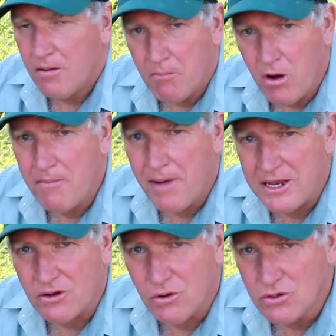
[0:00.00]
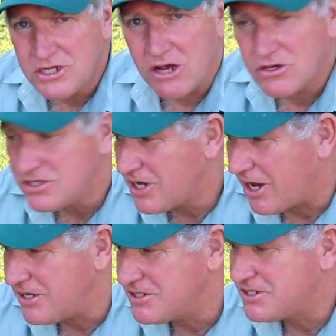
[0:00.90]
My mate also
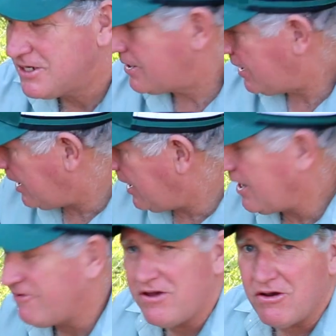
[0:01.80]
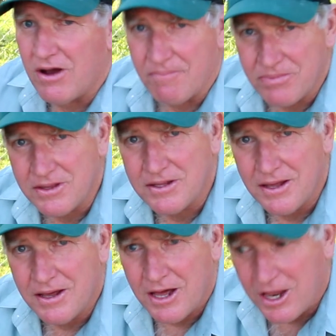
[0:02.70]
contains aloe vera,
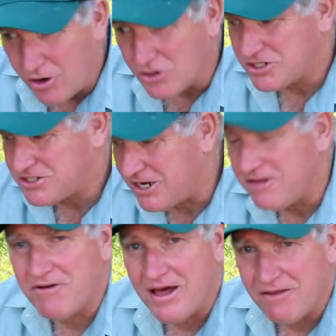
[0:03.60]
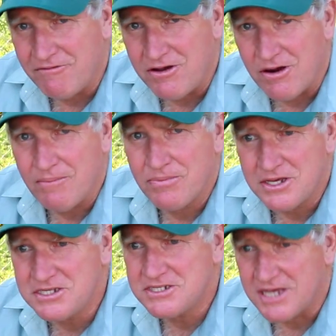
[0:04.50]
and not just any aloe vera.
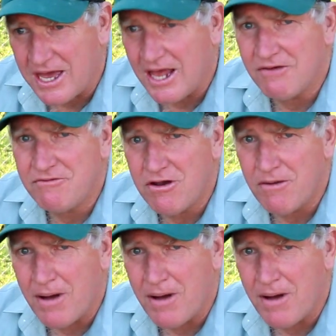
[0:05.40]
This is aloe vera